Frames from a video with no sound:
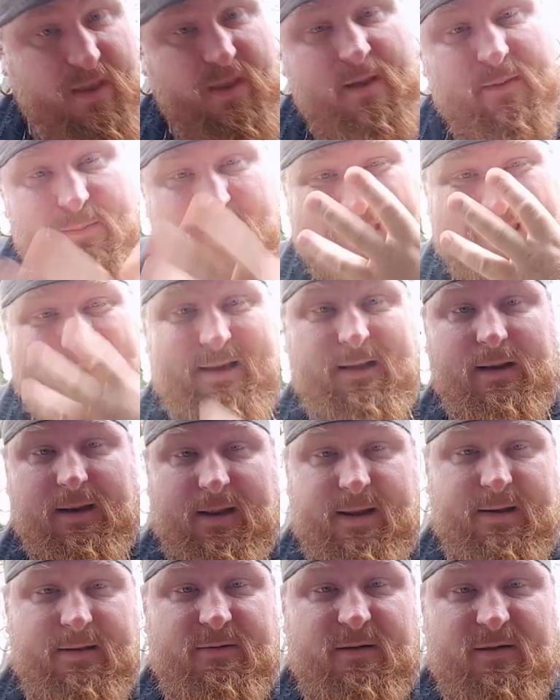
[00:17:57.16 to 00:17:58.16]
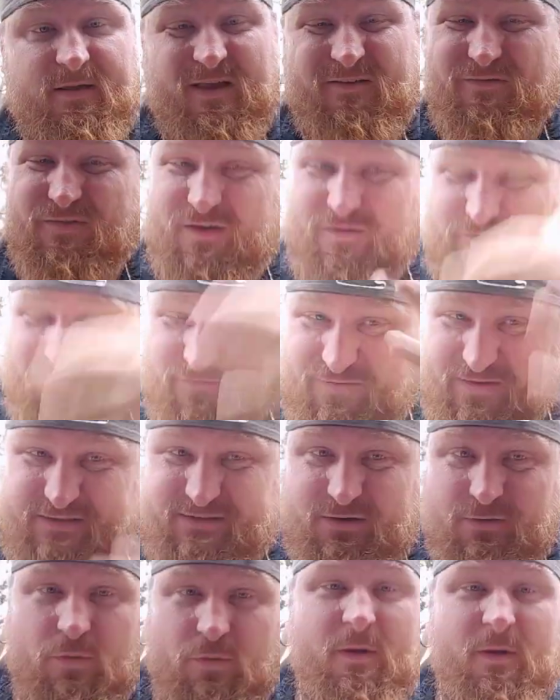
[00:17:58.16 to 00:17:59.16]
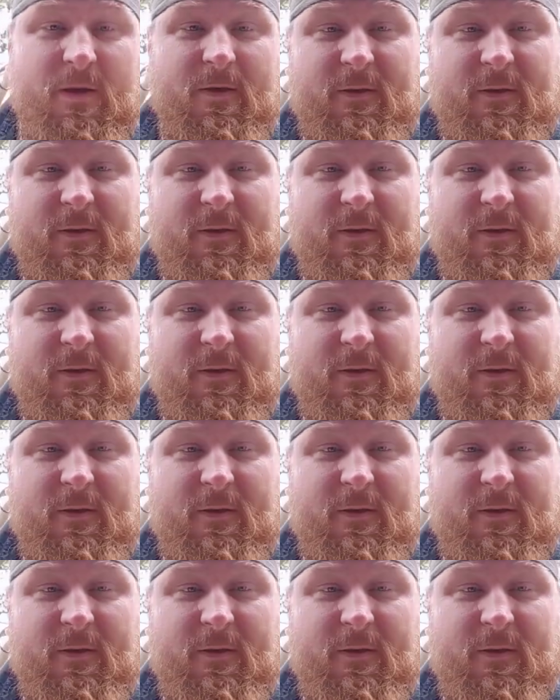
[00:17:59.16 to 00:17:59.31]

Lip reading: Being clean, even your physical.